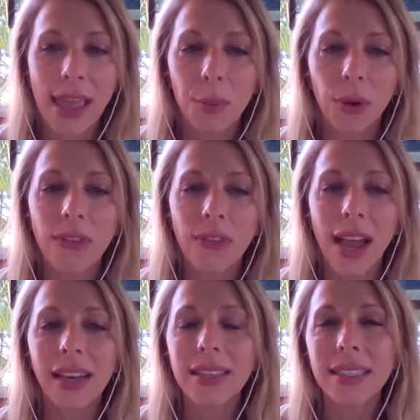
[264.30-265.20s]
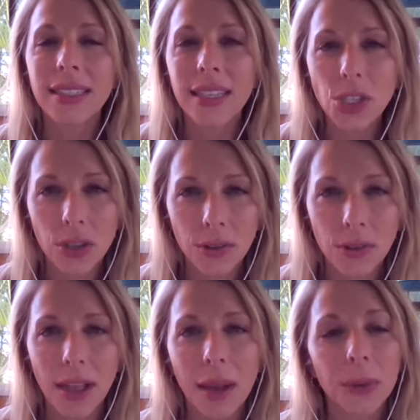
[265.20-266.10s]
and provide
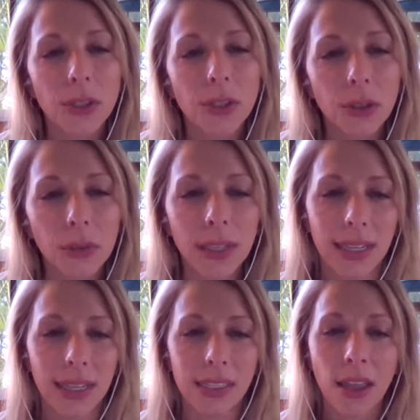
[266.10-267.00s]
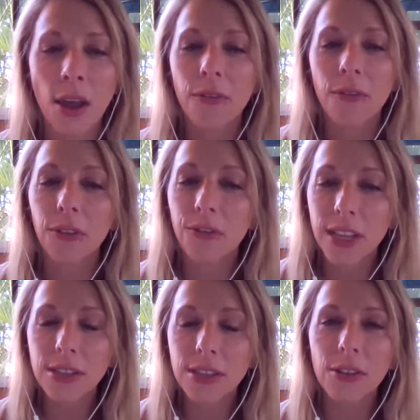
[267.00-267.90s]
additional opportunities for
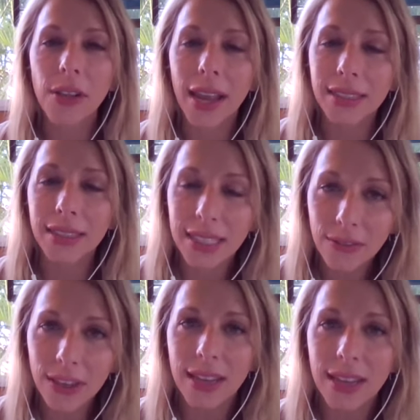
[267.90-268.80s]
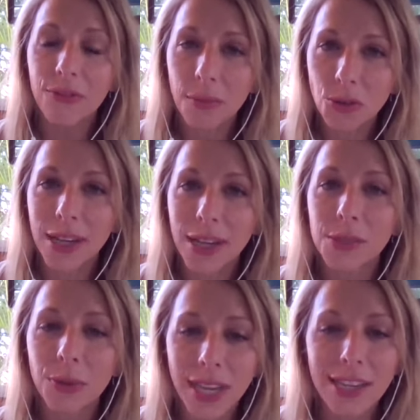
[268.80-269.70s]
physical activity from
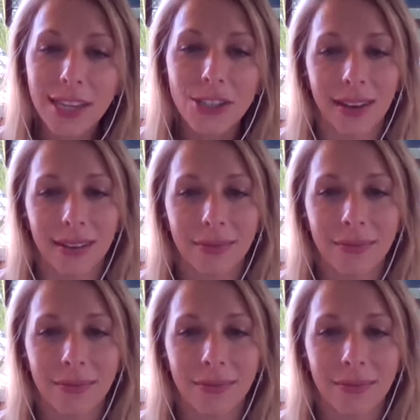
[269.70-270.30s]
transportation.